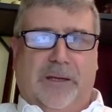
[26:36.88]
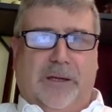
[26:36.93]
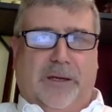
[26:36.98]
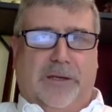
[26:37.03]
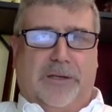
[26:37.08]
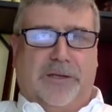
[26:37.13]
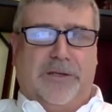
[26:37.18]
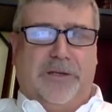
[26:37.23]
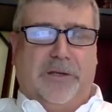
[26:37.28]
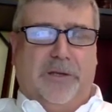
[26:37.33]

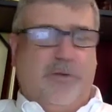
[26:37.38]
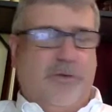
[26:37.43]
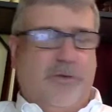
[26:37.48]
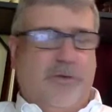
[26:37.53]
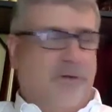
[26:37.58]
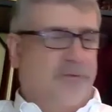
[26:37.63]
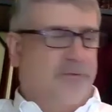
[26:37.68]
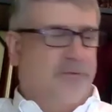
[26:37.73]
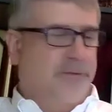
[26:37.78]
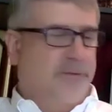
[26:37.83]

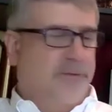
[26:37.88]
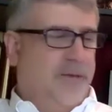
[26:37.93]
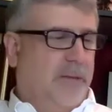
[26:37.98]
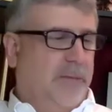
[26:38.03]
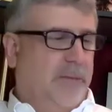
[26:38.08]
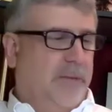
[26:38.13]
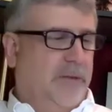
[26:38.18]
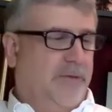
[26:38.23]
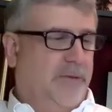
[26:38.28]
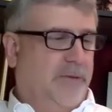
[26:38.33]
solution for
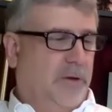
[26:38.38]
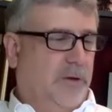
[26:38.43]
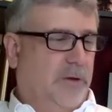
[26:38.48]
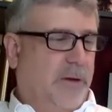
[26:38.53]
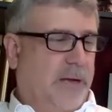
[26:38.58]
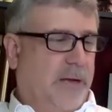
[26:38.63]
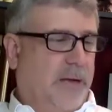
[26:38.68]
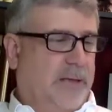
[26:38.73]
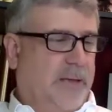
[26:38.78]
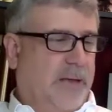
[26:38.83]
them. If you look
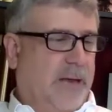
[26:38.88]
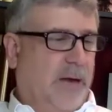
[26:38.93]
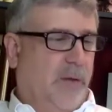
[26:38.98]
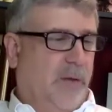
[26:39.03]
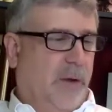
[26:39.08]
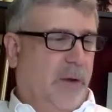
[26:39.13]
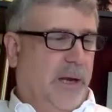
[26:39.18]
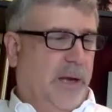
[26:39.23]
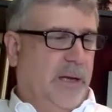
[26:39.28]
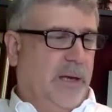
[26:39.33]
at it that
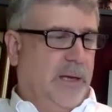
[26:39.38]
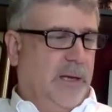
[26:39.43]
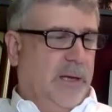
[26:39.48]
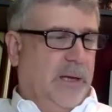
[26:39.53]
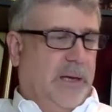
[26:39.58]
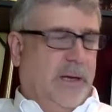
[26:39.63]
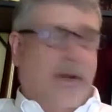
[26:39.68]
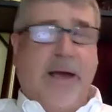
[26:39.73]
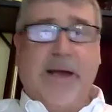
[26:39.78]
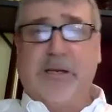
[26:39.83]
way,
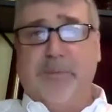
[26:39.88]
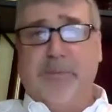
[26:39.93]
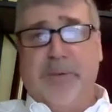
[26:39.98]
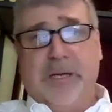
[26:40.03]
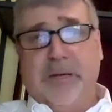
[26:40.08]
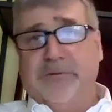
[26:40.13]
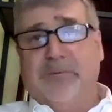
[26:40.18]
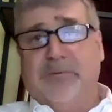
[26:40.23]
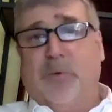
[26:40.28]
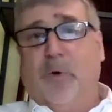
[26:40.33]
it actually
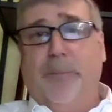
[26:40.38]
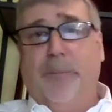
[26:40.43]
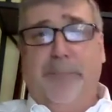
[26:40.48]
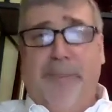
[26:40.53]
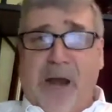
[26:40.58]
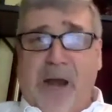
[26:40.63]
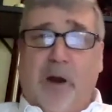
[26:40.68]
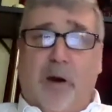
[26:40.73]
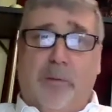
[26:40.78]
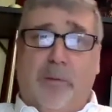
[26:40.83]
becomes more
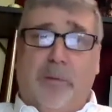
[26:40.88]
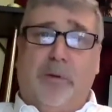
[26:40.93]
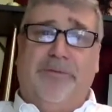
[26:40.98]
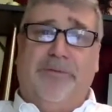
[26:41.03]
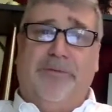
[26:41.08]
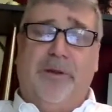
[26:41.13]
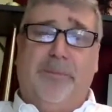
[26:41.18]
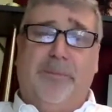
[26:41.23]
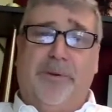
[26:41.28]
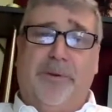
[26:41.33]
bearable
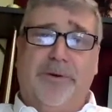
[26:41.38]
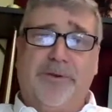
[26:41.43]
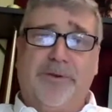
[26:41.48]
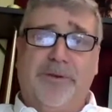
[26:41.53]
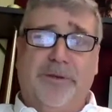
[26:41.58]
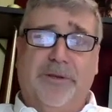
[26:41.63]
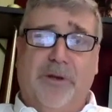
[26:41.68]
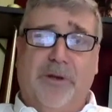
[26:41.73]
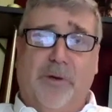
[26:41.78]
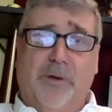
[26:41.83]
for the
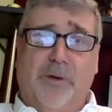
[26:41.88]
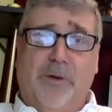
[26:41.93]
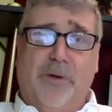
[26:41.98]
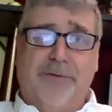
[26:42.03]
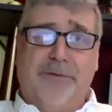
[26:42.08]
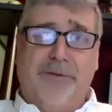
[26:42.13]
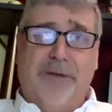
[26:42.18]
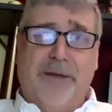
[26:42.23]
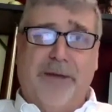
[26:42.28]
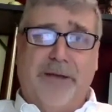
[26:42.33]
person going
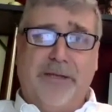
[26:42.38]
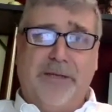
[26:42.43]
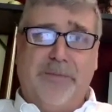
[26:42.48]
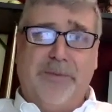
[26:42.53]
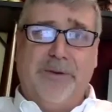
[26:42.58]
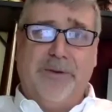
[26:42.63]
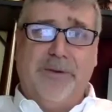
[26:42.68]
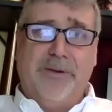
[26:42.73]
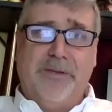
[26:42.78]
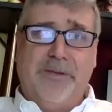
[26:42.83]
through that
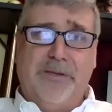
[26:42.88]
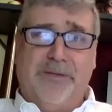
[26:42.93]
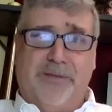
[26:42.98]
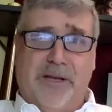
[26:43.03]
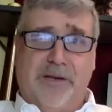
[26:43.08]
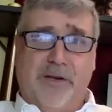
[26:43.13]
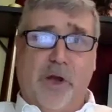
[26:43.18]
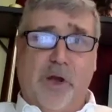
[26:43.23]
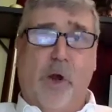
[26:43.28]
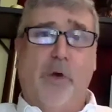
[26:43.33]
experience if
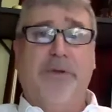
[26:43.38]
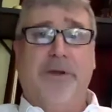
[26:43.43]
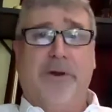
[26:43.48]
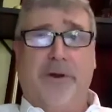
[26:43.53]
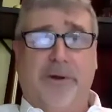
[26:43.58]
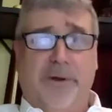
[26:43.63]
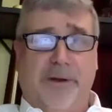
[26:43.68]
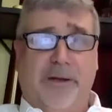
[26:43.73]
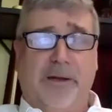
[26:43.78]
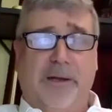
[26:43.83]
they know they're
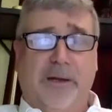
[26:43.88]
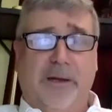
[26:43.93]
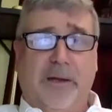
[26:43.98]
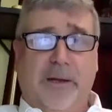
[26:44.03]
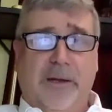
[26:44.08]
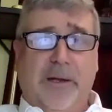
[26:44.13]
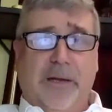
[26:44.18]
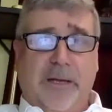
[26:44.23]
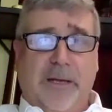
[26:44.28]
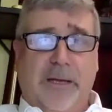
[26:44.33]
going to
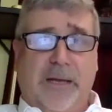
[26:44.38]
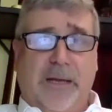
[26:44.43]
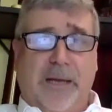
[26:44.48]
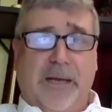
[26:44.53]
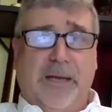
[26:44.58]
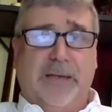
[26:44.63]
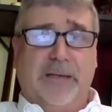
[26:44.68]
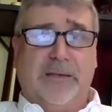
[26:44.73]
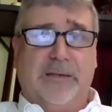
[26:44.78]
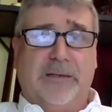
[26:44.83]

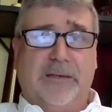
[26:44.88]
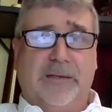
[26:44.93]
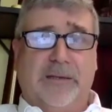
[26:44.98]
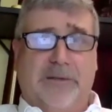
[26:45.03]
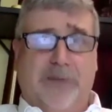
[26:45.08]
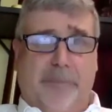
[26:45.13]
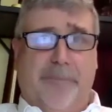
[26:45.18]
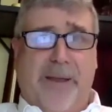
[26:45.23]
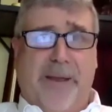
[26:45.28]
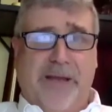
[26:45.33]
get
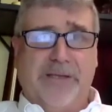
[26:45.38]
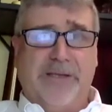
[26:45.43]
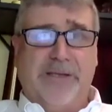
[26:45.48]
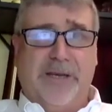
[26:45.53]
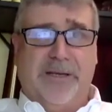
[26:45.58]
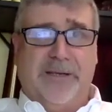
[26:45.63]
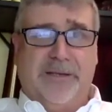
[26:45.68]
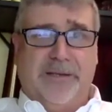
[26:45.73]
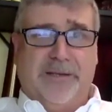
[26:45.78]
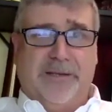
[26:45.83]
their
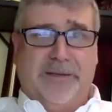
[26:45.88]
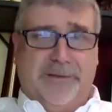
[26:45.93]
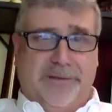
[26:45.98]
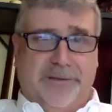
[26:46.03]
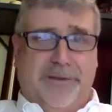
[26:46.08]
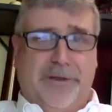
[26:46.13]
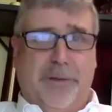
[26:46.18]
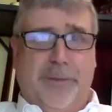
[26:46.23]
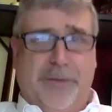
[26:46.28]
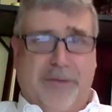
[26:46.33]
basic
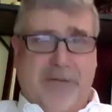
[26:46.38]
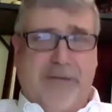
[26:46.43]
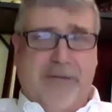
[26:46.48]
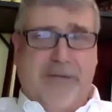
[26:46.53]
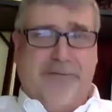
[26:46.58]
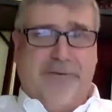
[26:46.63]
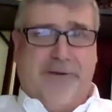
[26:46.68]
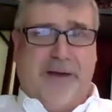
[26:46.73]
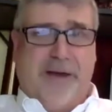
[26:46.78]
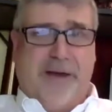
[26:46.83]
human need
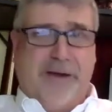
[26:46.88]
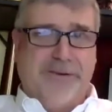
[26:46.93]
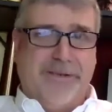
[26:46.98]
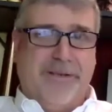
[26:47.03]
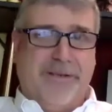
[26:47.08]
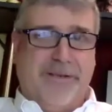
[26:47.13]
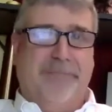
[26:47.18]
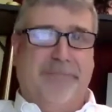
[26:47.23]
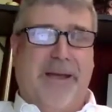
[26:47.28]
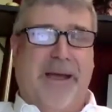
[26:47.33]
for
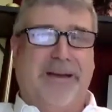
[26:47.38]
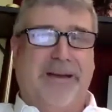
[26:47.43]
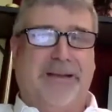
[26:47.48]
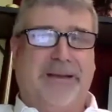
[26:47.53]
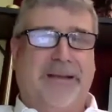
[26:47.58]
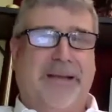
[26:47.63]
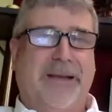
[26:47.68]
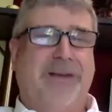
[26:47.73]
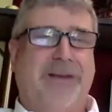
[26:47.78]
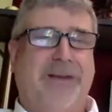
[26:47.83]
housing met
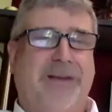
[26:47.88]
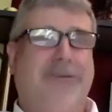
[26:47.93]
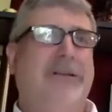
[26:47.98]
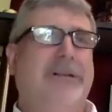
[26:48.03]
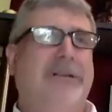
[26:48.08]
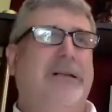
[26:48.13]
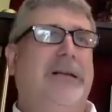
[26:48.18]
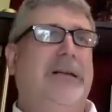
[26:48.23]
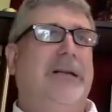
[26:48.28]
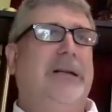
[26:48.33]

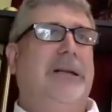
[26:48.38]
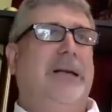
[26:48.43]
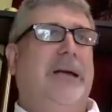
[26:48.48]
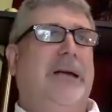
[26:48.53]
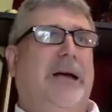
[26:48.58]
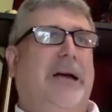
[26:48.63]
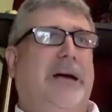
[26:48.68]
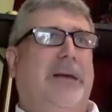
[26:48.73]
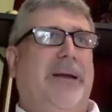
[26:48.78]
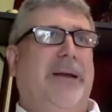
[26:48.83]
later.
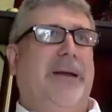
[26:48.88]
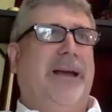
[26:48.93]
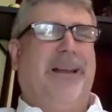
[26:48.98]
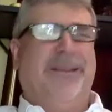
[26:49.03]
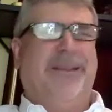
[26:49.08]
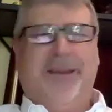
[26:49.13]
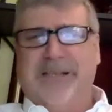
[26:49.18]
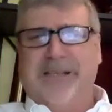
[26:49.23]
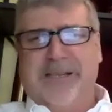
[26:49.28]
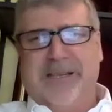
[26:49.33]
And
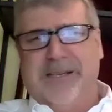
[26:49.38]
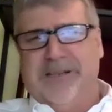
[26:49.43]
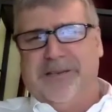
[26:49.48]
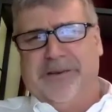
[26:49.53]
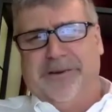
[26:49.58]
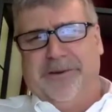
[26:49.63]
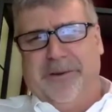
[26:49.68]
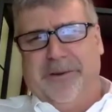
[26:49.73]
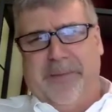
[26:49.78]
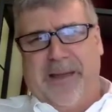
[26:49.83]
I think it's
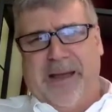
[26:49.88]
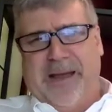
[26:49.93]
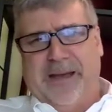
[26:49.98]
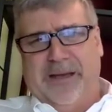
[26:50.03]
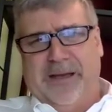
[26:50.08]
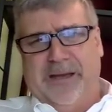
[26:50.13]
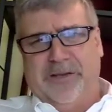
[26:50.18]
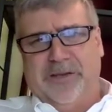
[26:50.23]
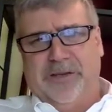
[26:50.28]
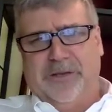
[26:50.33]
easier to
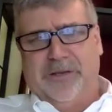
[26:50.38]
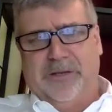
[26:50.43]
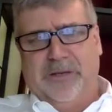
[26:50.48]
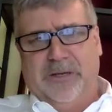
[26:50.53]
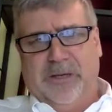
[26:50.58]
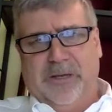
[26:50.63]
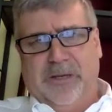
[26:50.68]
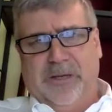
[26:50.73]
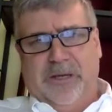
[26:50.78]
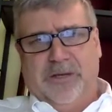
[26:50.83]
manage.
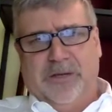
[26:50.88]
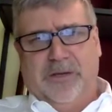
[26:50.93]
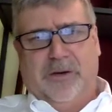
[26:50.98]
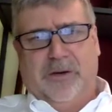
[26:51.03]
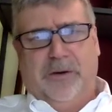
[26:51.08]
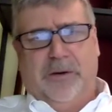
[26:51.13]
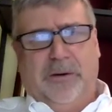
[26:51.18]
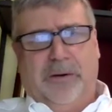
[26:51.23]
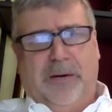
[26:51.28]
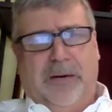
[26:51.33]

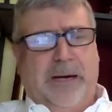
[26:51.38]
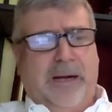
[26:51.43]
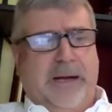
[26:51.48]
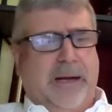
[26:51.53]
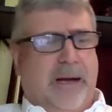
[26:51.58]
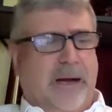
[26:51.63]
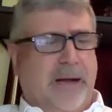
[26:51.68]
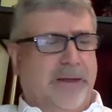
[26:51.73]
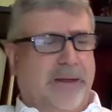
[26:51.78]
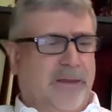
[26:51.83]
So
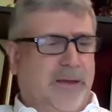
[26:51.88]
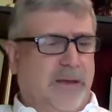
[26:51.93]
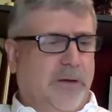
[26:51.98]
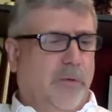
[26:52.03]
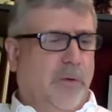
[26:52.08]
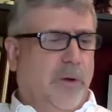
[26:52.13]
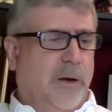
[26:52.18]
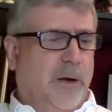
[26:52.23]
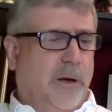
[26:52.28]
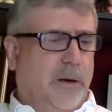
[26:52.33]
I think
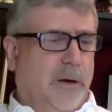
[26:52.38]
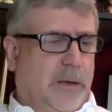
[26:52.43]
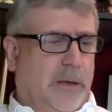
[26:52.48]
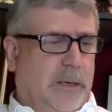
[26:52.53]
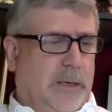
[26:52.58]
we're